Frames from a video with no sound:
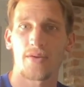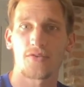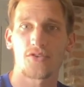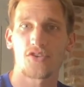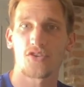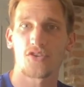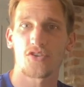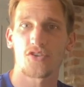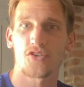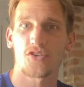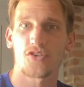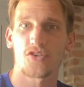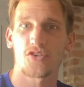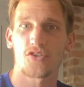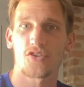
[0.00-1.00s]
just where we
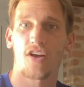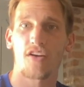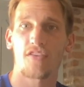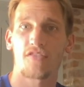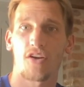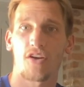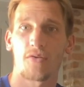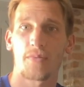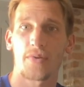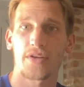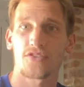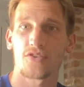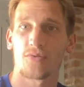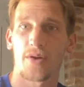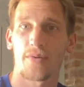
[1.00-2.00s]
left off. Like we
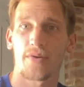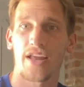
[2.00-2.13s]
picked up where we